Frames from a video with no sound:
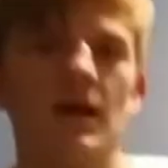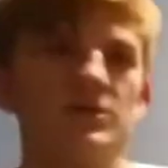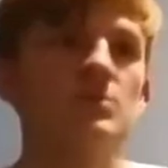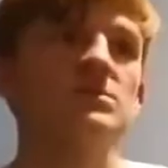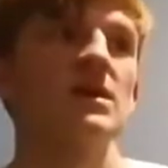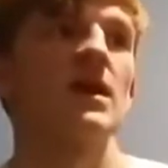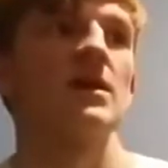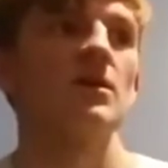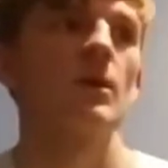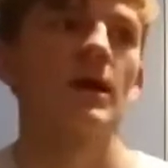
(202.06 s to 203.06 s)
Tuesday,
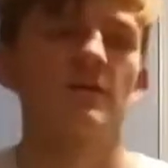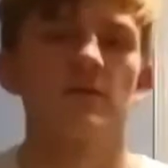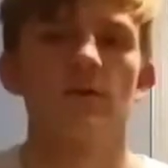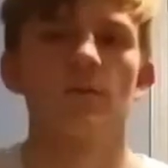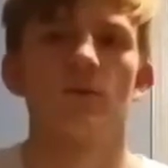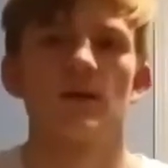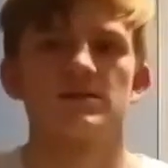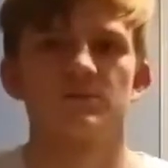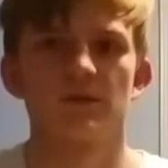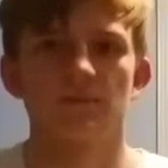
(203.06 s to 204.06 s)
I know I had a video go
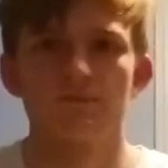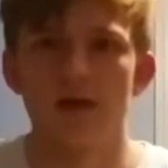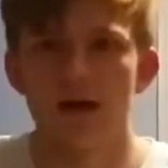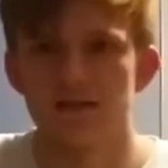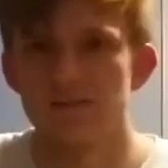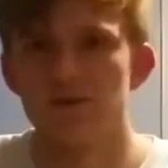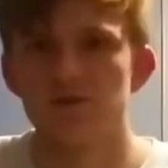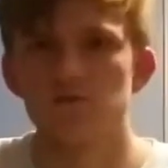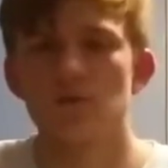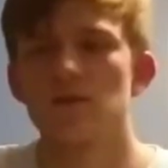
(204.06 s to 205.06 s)
last week, but I had some
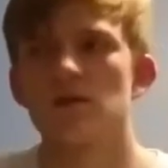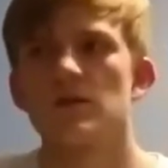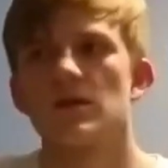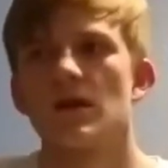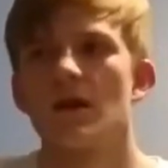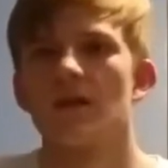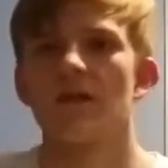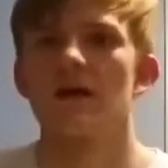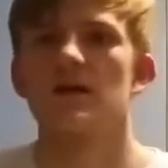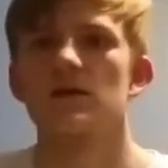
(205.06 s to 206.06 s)
issues with it, and
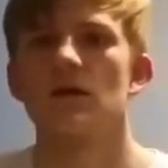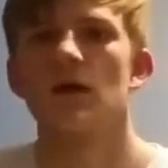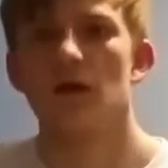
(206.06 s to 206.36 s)
like,